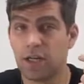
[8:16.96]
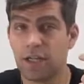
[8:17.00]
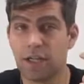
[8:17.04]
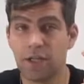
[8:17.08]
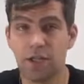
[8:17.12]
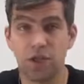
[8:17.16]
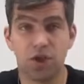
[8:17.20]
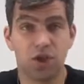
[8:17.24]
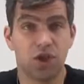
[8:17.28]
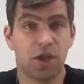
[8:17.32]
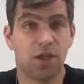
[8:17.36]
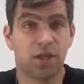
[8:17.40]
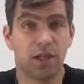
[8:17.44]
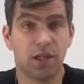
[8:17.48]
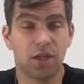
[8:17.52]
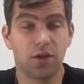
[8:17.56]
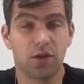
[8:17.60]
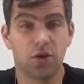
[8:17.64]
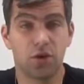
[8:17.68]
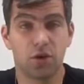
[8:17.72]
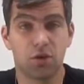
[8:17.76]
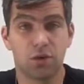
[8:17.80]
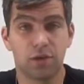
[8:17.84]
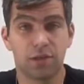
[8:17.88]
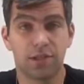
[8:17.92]
initiating
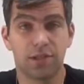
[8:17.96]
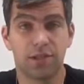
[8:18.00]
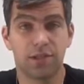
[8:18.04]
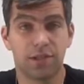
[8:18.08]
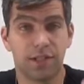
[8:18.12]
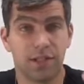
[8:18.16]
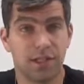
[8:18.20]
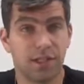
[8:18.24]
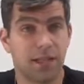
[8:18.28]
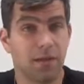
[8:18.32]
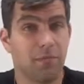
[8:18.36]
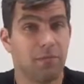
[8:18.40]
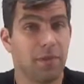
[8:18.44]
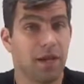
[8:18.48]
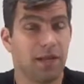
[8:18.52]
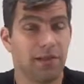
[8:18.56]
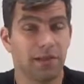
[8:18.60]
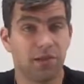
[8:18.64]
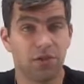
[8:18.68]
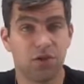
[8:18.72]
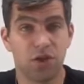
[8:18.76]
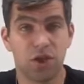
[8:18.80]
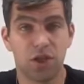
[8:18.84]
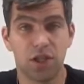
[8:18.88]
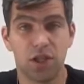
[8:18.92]
calls, sending
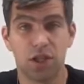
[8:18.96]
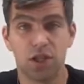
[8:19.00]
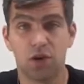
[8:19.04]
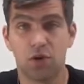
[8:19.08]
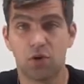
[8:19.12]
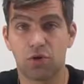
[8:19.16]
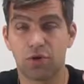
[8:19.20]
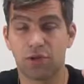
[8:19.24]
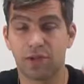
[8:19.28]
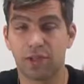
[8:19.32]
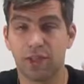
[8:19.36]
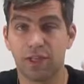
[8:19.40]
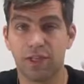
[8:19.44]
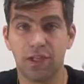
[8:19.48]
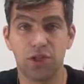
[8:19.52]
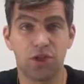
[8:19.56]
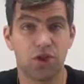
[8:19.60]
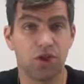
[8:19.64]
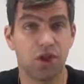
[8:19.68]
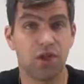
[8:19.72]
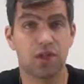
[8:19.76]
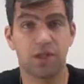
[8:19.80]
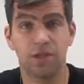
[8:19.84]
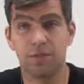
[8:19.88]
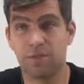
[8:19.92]
messaging, or
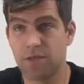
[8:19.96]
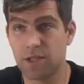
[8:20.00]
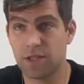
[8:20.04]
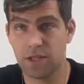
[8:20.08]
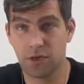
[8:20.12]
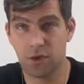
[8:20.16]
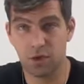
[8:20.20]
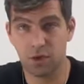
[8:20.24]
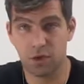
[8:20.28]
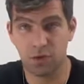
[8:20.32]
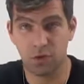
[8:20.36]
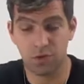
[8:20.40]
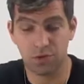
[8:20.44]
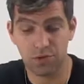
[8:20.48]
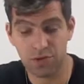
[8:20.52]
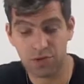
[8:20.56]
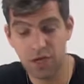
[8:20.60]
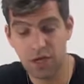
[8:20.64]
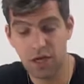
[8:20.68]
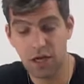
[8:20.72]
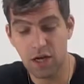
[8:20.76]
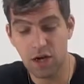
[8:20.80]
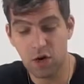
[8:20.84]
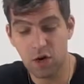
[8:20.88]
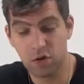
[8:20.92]
initiating video calls.
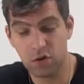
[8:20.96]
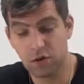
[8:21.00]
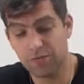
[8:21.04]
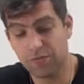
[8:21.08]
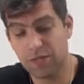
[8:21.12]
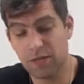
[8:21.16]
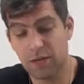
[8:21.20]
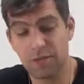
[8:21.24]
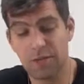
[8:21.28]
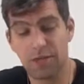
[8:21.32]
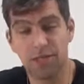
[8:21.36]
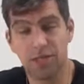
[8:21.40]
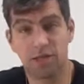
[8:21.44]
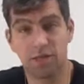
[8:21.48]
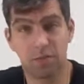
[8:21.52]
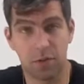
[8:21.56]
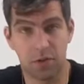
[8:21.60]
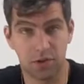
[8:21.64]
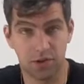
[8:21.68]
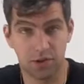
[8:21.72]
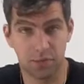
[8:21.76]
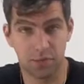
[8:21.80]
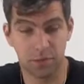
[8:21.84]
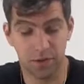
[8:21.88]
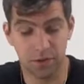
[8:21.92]
All of them is
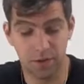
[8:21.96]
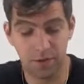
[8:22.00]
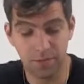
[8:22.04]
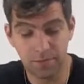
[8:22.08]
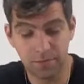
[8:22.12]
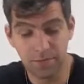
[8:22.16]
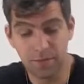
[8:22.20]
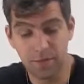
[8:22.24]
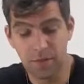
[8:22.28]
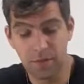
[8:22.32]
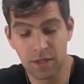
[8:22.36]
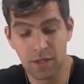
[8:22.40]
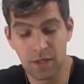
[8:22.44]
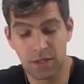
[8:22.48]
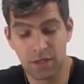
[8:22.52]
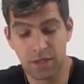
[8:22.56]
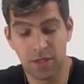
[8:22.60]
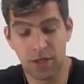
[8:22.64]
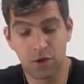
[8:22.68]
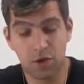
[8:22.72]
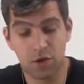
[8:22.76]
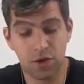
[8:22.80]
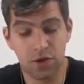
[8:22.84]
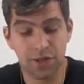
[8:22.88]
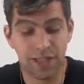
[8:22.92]
possible.
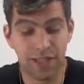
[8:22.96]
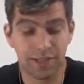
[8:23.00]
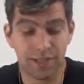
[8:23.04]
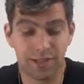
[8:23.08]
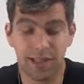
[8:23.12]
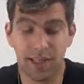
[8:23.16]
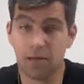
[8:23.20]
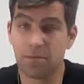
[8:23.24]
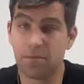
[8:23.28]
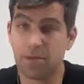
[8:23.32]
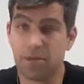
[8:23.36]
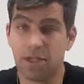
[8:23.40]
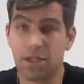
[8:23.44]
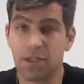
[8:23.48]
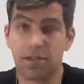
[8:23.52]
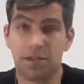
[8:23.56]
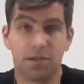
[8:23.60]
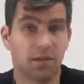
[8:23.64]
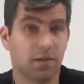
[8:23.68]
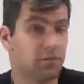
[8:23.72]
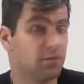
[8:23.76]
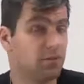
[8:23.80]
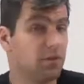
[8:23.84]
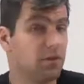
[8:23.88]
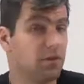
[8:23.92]
The Contacts app
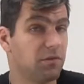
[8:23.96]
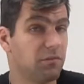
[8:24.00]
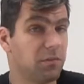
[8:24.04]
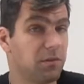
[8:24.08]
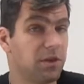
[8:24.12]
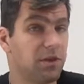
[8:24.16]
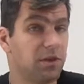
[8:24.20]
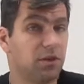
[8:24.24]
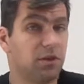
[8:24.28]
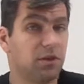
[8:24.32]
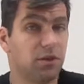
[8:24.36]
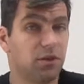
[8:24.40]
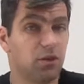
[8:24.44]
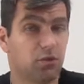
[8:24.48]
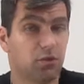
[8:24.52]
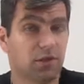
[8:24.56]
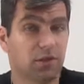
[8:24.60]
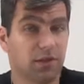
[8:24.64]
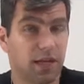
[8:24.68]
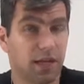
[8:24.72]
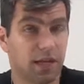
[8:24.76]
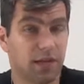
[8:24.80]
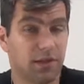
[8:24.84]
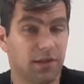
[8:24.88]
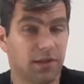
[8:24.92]
is split in two
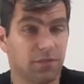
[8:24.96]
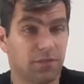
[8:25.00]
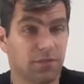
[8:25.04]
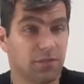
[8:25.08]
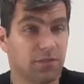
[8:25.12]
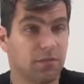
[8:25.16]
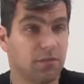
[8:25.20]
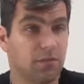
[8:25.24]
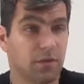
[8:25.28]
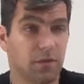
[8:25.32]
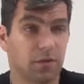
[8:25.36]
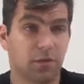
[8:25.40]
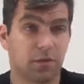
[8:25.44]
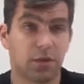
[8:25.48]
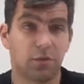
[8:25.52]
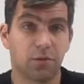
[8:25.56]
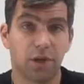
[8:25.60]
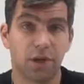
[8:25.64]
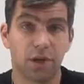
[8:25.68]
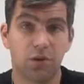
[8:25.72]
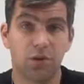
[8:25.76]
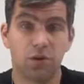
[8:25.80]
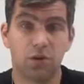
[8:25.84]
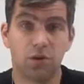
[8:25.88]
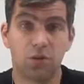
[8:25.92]
sides. The
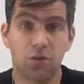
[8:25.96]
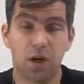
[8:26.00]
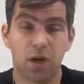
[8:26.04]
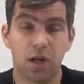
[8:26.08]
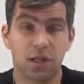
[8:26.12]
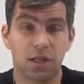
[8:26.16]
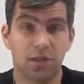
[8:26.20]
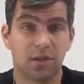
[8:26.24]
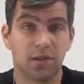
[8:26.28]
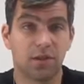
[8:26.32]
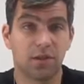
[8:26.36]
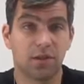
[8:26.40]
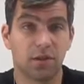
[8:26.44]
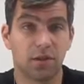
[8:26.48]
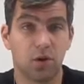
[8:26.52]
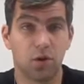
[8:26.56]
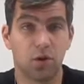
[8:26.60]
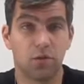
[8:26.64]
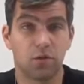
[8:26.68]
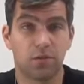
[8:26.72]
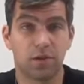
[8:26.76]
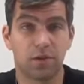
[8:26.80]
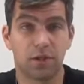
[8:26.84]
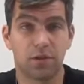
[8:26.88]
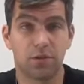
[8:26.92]
regular ones
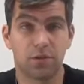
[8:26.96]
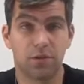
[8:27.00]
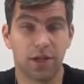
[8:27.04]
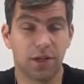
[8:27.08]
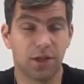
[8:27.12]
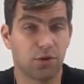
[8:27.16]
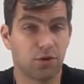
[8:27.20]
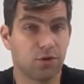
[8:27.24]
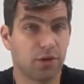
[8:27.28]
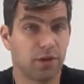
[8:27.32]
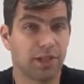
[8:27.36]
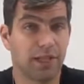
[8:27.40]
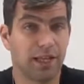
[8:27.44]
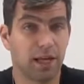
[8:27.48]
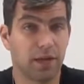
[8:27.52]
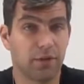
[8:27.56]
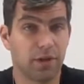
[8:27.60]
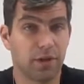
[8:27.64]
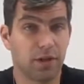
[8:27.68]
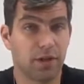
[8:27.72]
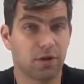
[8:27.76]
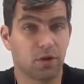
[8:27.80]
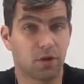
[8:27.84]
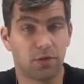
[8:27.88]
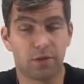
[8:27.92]
over regular
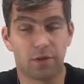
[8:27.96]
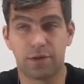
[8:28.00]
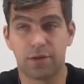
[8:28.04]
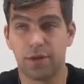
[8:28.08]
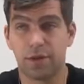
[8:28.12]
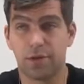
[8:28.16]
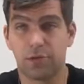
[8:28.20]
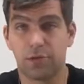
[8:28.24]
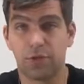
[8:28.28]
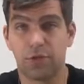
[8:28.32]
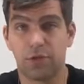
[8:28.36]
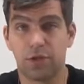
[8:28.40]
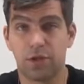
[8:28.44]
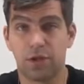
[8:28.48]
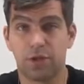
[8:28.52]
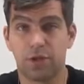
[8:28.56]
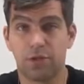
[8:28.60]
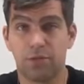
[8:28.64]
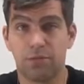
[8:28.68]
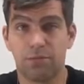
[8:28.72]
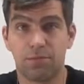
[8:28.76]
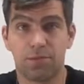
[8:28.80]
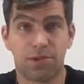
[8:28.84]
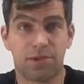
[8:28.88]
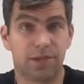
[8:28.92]
carrier, over
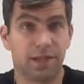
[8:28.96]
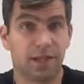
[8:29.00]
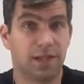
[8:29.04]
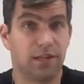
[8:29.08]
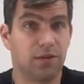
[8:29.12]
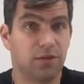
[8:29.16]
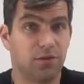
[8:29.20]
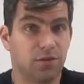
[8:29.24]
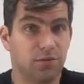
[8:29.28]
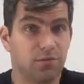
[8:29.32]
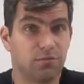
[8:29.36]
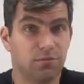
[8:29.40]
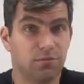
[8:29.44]
regular cell